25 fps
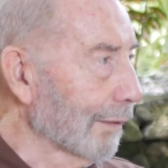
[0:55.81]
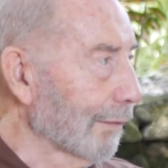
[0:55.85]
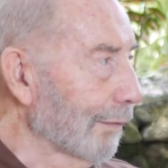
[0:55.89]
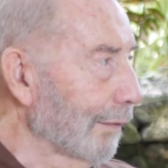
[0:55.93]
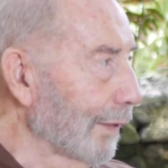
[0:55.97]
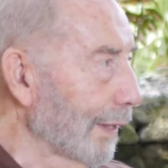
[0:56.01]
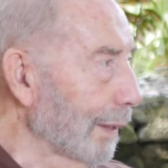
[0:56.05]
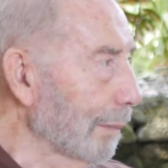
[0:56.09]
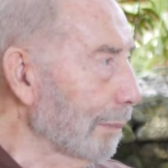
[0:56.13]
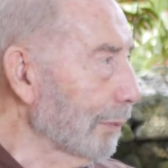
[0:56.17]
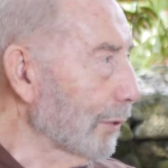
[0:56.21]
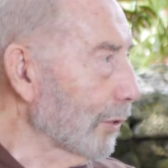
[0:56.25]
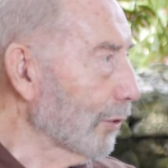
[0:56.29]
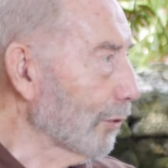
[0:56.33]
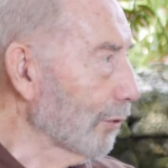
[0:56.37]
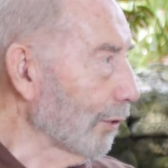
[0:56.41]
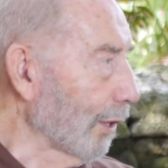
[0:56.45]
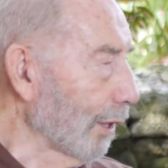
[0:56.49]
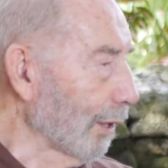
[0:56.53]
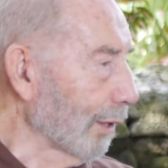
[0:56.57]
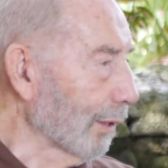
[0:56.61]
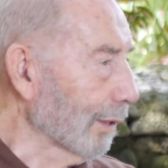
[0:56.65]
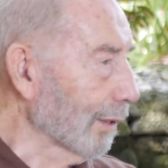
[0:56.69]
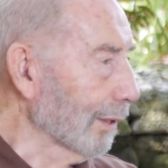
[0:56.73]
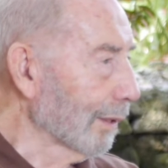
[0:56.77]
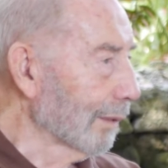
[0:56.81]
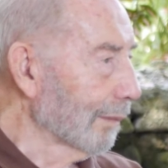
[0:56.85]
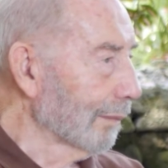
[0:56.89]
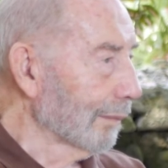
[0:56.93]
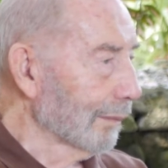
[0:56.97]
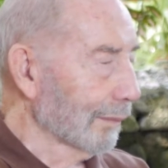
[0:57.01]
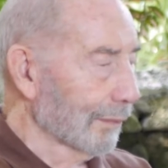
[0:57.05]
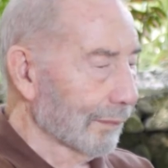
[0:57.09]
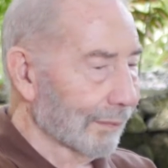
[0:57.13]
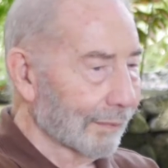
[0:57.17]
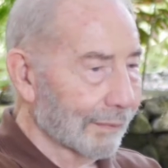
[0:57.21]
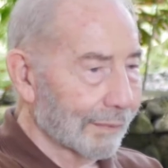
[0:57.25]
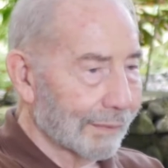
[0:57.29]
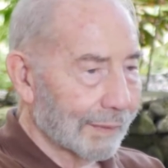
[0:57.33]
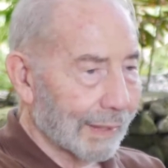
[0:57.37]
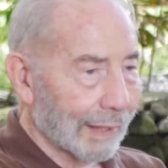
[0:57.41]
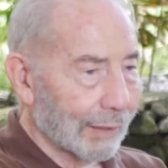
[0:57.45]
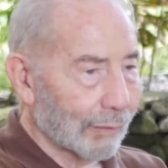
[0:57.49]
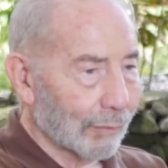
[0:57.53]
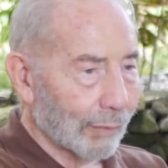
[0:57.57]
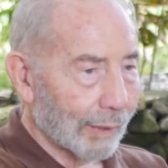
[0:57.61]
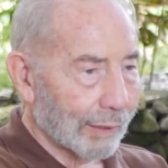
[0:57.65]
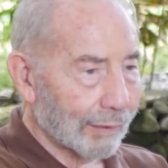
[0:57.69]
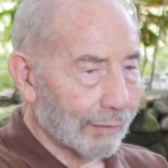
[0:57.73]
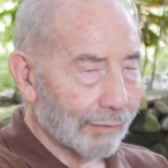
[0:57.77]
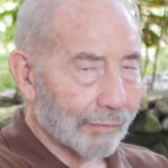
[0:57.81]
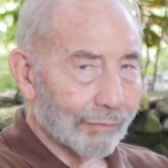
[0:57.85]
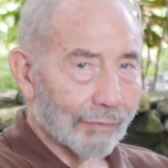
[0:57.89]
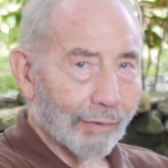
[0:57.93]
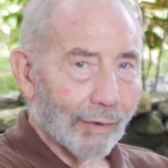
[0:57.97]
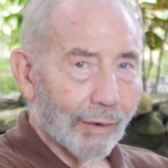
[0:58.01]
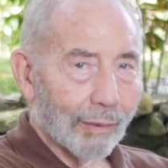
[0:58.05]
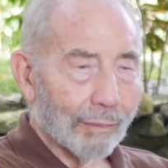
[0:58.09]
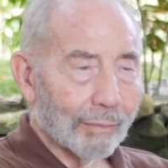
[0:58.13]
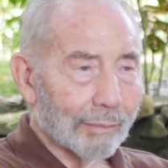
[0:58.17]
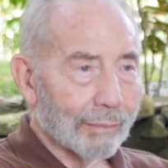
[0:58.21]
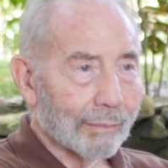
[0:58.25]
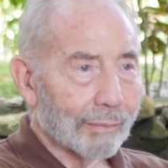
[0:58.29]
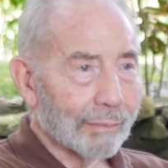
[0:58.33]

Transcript: Philip Strong then went from